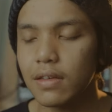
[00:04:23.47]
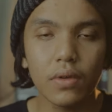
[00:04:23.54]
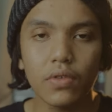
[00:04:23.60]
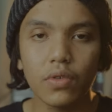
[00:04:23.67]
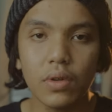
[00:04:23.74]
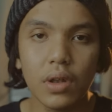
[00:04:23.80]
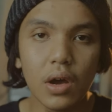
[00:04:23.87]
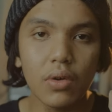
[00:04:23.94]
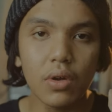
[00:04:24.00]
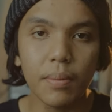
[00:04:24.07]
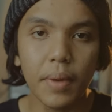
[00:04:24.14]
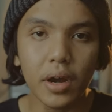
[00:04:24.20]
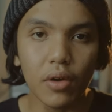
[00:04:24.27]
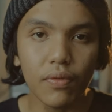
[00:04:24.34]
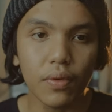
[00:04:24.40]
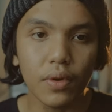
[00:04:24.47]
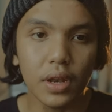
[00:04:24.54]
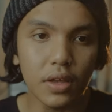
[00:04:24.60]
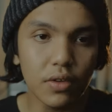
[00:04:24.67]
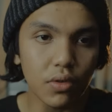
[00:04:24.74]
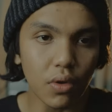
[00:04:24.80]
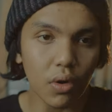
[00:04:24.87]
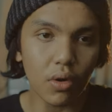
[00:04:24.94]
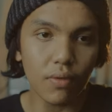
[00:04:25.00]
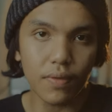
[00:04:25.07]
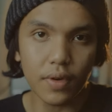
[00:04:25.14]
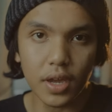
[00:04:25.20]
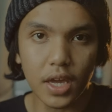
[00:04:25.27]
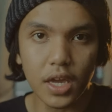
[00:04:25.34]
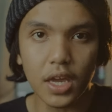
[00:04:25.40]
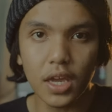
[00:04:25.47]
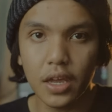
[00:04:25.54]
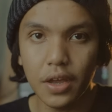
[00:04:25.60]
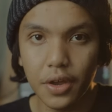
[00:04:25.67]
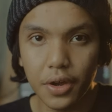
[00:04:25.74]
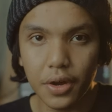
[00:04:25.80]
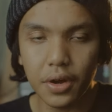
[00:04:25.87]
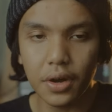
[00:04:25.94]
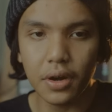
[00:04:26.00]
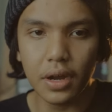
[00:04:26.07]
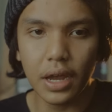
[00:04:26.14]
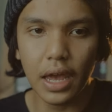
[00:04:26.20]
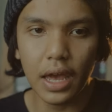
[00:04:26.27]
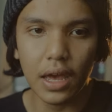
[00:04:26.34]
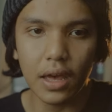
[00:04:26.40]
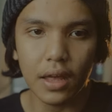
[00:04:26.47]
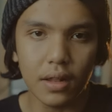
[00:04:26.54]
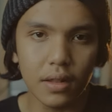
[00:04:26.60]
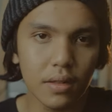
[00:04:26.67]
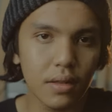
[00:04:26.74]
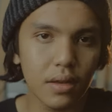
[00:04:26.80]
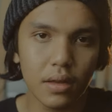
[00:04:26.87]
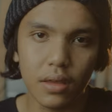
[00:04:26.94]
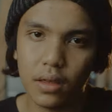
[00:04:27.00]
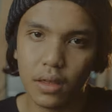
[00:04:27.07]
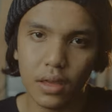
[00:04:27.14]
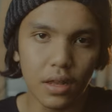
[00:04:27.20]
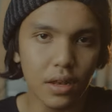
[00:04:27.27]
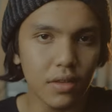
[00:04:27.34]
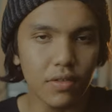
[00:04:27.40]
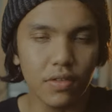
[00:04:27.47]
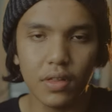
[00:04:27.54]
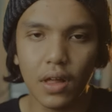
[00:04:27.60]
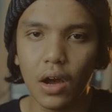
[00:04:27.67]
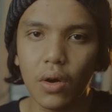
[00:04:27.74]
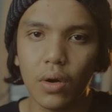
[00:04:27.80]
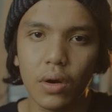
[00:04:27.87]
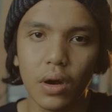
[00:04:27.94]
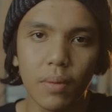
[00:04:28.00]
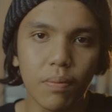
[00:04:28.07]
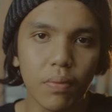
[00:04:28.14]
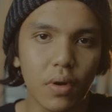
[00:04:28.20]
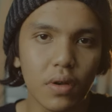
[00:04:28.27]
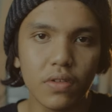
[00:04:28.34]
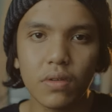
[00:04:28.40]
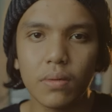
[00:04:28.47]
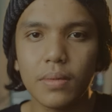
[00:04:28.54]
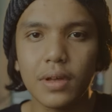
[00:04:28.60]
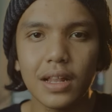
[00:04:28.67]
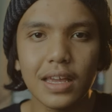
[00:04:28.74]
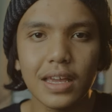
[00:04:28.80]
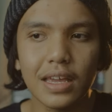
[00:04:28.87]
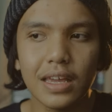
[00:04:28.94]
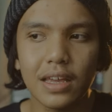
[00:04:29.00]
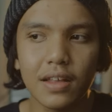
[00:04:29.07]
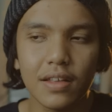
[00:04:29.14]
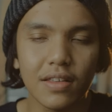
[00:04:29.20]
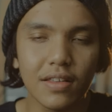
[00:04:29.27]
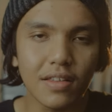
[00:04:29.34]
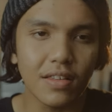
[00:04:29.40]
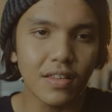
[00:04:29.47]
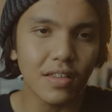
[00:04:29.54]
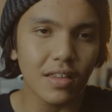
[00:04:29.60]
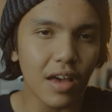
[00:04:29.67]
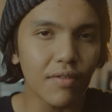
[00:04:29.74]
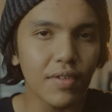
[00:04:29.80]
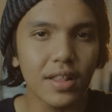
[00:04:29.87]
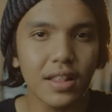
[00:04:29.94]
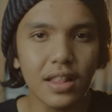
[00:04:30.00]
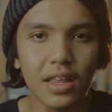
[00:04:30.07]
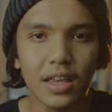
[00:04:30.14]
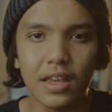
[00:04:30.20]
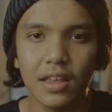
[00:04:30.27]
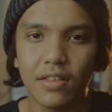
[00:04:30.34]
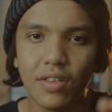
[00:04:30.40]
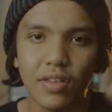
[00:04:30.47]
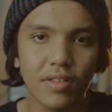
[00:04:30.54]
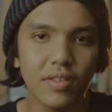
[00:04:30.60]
So now the microphone is over here, and it is now approximately 60